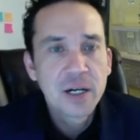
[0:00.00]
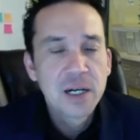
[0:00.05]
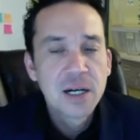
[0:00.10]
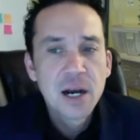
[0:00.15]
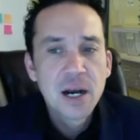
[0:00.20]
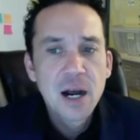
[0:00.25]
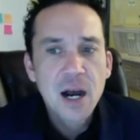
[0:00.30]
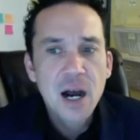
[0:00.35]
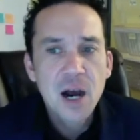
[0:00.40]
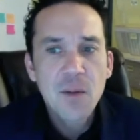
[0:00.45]

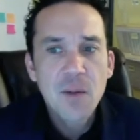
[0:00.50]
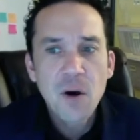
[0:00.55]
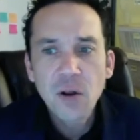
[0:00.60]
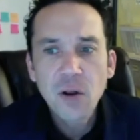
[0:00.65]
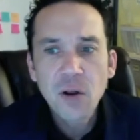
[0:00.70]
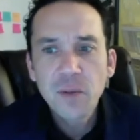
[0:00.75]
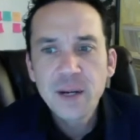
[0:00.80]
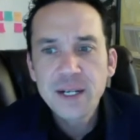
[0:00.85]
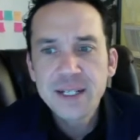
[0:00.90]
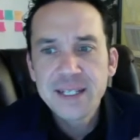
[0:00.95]
All the
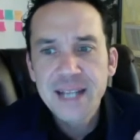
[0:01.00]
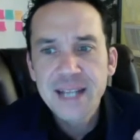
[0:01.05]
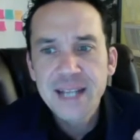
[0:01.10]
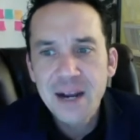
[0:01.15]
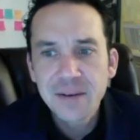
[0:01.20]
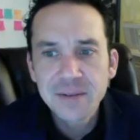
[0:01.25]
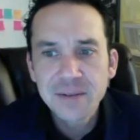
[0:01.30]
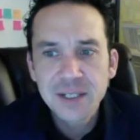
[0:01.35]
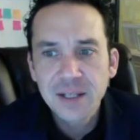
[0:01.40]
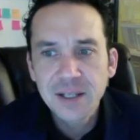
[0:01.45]
way down
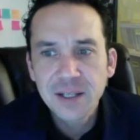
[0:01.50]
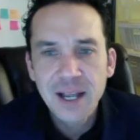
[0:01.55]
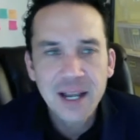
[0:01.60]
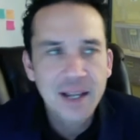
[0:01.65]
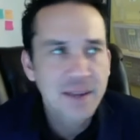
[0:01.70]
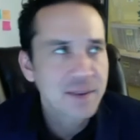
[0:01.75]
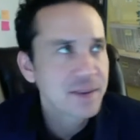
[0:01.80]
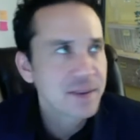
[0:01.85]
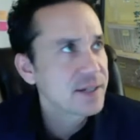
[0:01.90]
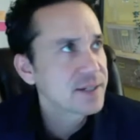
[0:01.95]
to
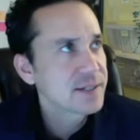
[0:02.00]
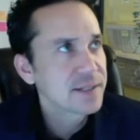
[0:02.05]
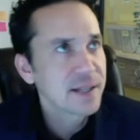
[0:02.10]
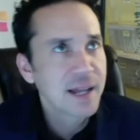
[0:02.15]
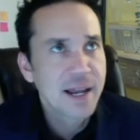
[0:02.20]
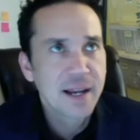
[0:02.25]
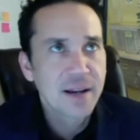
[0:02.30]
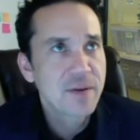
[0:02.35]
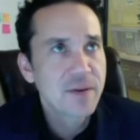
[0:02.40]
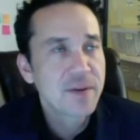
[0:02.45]
things
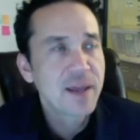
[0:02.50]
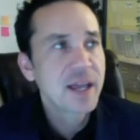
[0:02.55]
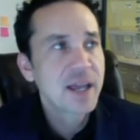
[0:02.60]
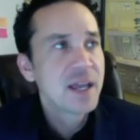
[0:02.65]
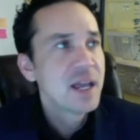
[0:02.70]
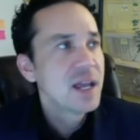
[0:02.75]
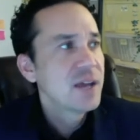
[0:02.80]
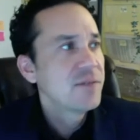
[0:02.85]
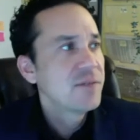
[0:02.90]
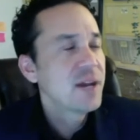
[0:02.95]
like, okay,
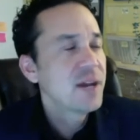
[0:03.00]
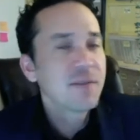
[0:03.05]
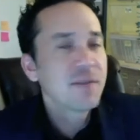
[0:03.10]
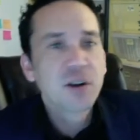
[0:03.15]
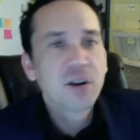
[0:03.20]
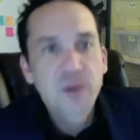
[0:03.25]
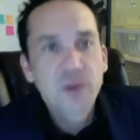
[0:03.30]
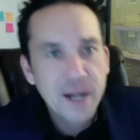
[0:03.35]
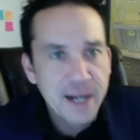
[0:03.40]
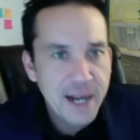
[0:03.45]
you have a
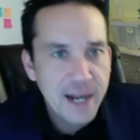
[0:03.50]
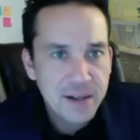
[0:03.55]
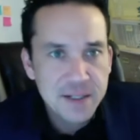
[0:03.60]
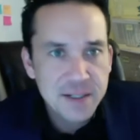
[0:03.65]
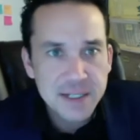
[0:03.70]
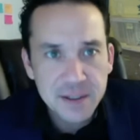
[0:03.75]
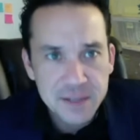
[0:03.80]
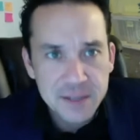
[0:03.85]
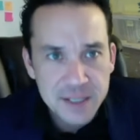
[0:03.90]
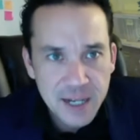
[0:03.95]
greenhouse
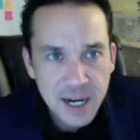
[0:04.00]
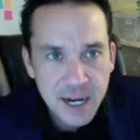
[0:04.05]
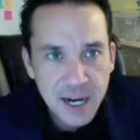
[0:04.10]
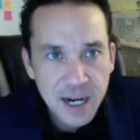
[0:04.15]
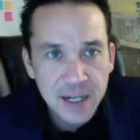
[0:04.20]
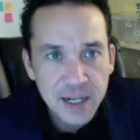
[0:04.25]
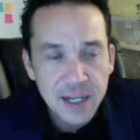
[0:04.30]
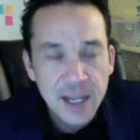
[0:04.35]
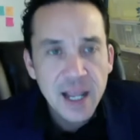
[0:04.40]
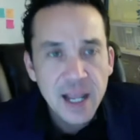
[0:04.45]
outside
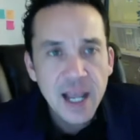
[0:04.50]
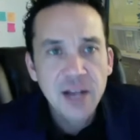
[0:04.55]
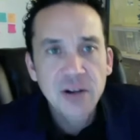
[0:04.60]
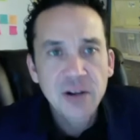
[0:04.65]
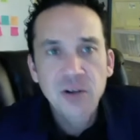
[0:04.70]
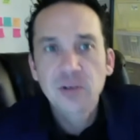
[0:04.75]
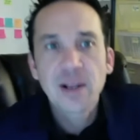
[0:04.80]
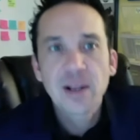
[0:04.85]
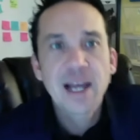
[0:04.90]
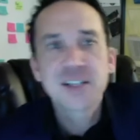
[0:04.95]
and your
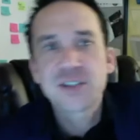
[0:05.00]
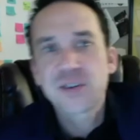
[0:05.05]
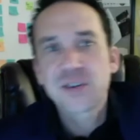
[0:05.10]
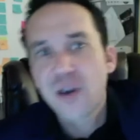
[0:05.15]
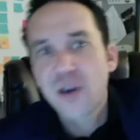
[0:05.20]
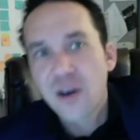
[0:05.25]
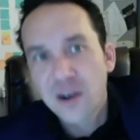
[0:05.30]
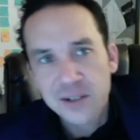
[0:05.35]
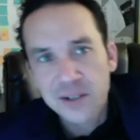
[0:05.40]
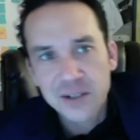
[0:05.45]
lights are
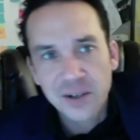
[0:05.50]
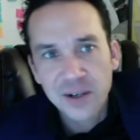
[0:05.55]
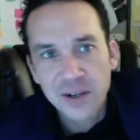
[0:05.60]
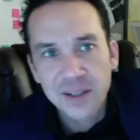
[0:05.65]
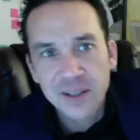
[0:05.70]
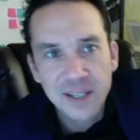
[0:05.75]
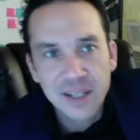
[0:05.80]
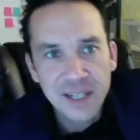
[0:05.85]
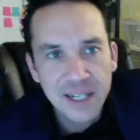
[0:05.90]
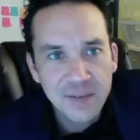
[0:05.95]
on during the
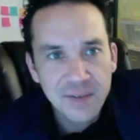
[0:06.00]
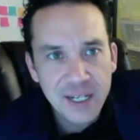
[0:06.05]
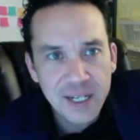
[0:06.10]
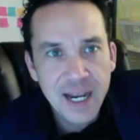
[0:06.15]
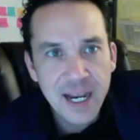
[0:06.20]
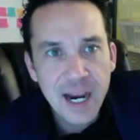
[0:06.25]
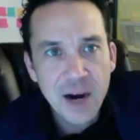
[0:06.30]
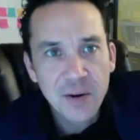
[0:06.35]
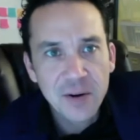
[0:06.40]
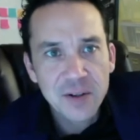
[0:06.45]
evening
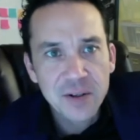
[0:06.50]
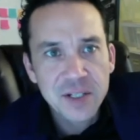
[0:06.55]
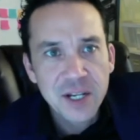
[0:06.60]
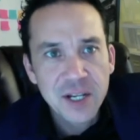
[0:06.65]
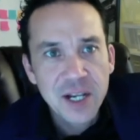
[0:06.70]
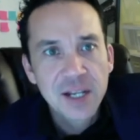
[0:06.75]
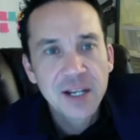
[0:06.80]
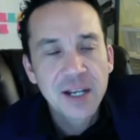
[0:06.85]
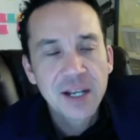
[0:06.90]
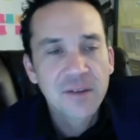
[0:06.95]
hours,
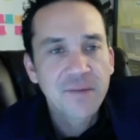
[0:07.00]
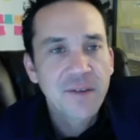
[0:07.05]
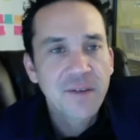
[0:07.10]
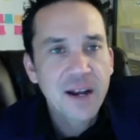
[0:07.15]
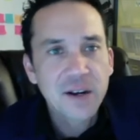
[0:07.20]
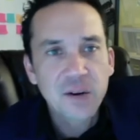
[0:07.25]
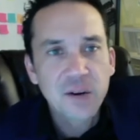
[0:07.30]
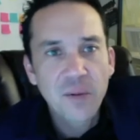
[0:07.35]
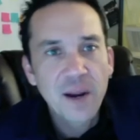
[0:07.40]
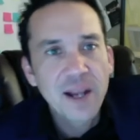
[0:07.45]
you got to find
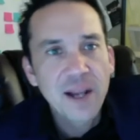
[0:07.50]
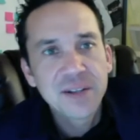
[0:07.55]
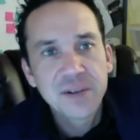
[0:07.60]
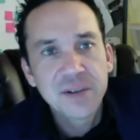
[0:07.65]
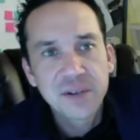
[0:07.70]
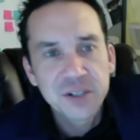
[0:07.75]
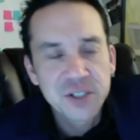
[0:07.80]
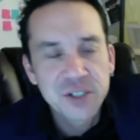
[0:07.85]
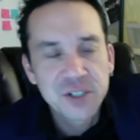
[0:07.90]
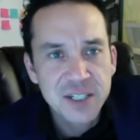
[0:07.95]
a way to
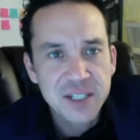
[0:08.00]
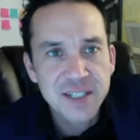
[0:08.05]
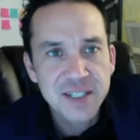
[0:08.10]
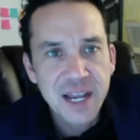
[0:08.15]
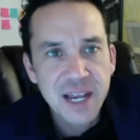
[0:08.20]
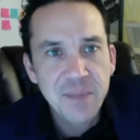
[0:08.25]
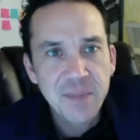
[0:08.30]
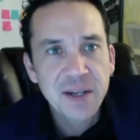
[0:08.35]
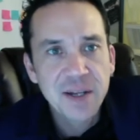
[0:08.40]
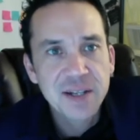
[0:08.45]
adjust
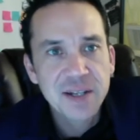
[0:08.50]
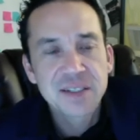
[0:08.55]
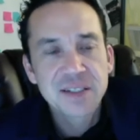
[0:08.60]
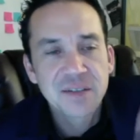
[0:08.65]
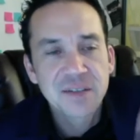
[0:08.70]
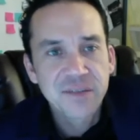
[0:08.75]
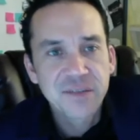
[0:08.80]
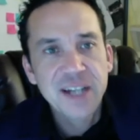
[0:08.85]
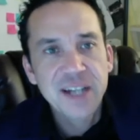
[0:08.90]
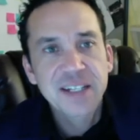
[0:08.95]
that because it's
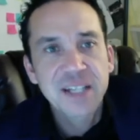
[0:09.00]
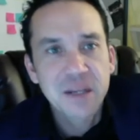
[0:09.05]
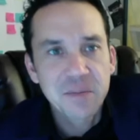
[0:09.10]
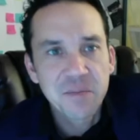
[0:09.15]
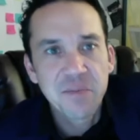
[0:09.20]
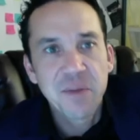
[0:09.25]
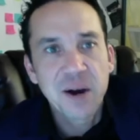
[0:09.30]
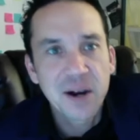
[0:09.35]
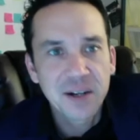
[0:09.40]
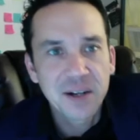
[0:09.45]
affecting
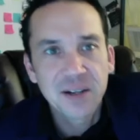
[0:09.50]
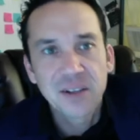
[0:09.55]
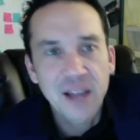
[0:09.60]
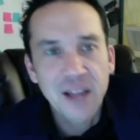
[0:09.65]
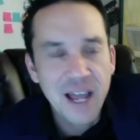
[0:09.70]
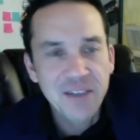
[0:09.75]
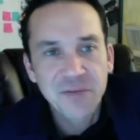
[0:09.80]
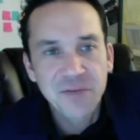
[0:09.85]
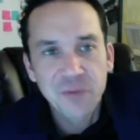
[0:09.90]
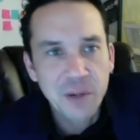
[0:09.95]
bug
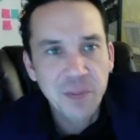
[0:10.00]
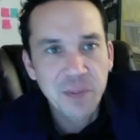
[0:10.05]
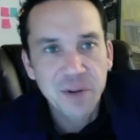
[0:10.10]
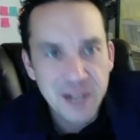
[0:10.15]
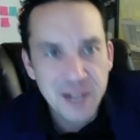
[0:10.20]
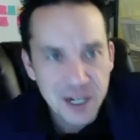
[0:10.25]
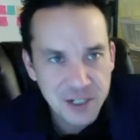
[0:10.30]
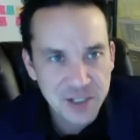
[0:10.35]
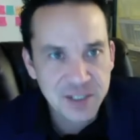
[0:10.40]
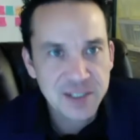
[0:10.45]
life
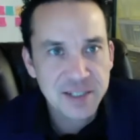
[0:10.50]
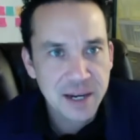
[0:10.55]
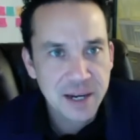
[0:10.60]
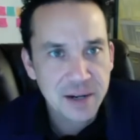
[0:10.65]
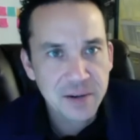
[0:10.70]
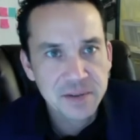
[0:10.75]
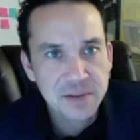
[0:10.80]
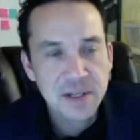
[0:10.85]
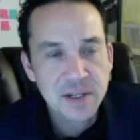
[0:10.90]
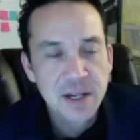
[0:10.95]
reproduction
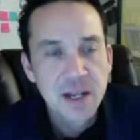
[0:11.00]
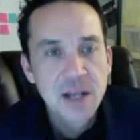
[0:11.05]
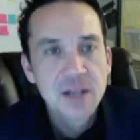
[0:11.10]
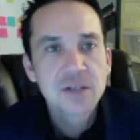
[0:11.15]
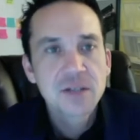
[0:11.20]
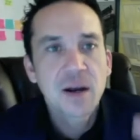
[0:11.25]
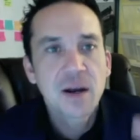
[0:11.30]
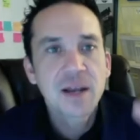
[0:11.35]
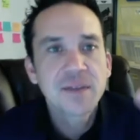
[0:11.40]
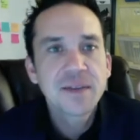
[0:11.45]
cycles. So
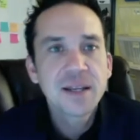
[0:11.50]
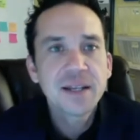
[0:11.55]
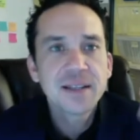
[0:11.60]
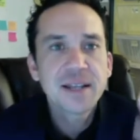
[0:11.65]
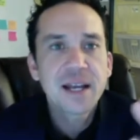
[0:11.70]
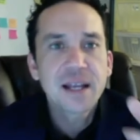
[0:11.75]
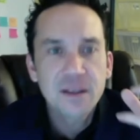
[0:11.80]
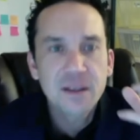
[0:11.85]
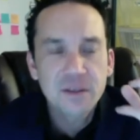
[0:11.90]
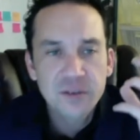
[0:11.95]
I think that
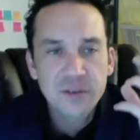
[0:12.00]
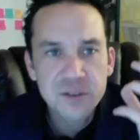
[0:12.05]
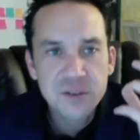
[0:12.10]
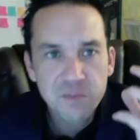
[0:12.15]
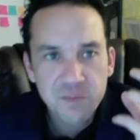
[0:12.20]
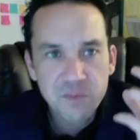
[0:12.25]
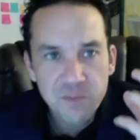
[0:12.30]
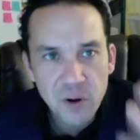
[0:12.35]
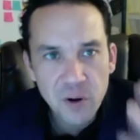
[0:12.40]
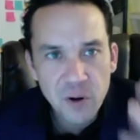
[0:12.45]
there's
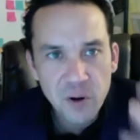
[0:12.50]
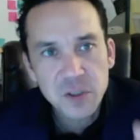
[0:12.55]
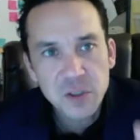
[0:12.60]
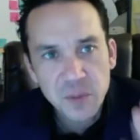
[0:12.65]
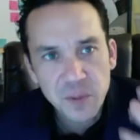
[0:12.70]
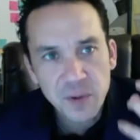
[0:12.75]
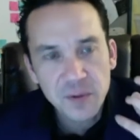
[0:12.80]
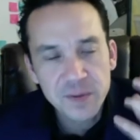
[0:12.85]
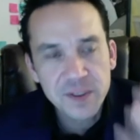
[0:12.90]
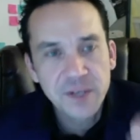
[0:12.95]

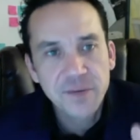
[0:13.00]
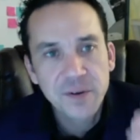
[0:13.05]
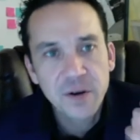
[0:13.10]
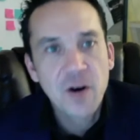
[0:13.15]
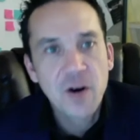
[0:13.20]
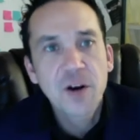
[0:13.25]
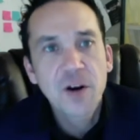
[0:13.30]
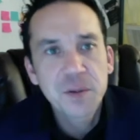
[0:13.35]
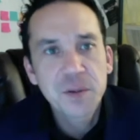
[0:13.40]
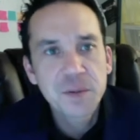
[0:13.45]
multiple different
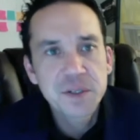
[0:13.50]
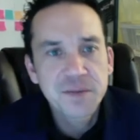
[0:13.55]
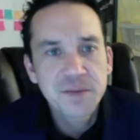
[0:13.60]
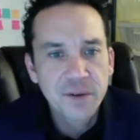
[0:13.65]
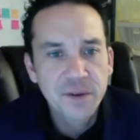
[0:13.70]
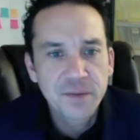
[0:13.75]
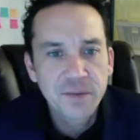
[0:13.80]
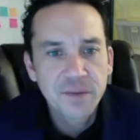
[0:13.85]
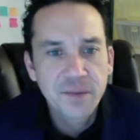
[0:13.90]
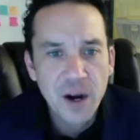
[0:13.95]
arguments for
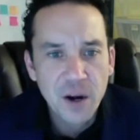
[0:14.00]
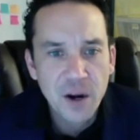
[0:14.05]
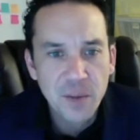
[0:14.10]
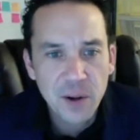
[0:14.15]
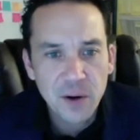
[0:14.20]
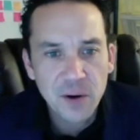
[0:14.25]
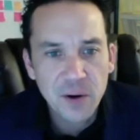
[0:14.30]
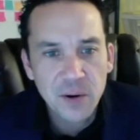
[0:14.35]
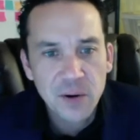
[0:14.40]
environmental